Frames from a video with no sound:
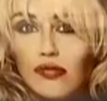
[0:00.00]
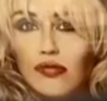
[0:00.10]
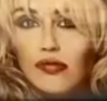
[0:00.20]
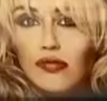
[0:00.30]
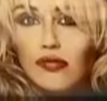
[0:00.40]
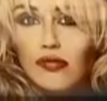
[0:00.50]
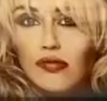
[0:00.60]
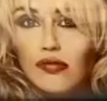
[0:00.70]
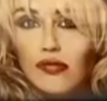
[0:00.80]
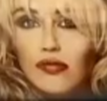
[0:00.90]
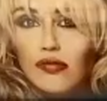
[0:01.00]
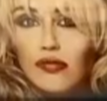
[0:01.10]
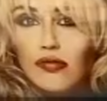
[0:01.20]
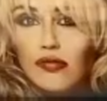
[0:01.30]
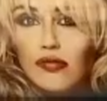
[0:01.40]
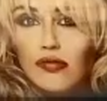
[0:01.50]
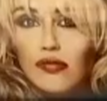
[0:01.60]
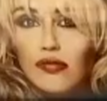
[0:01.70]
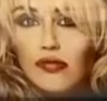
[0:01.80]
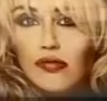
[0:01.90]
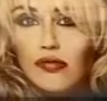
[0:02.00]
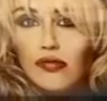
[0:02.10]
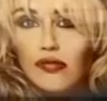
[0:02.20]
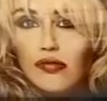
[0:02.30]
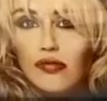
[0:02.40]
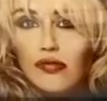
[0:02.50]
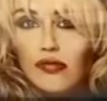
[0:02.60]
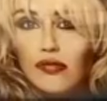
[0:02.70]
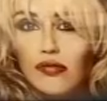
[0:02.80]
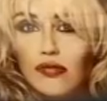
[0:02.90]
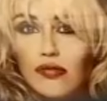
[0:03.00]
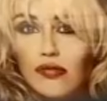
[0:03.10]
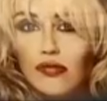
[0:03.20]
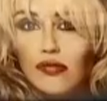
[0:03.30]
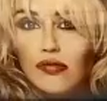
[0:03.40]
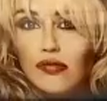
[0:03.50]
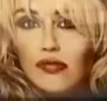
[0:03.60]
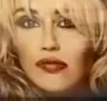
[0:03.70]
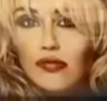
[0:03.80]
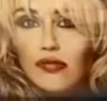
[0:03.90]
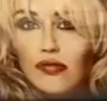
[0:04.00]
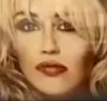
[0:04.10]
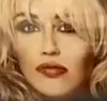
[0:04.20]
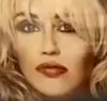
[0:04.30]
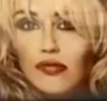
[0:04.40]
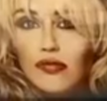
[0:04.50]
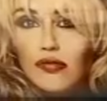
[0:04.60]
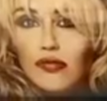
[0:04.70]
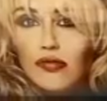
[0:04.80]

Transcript: [no speech]